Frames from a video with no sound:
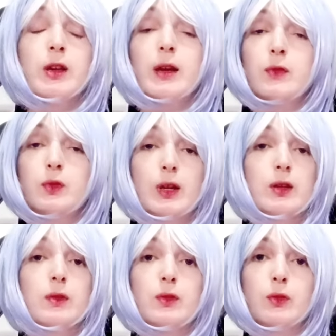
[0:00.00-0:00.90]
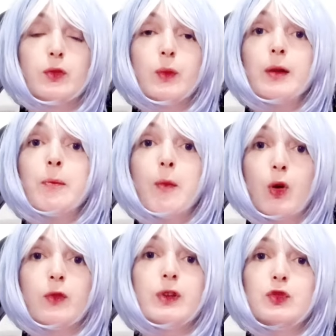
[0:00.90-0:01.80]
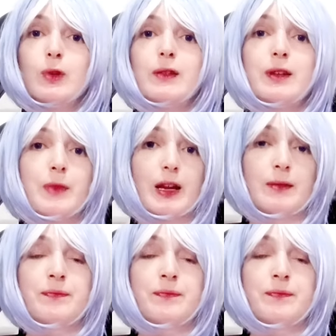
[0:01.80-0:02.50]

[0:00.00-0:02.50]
I have to tell you the truth. We're more visual than men.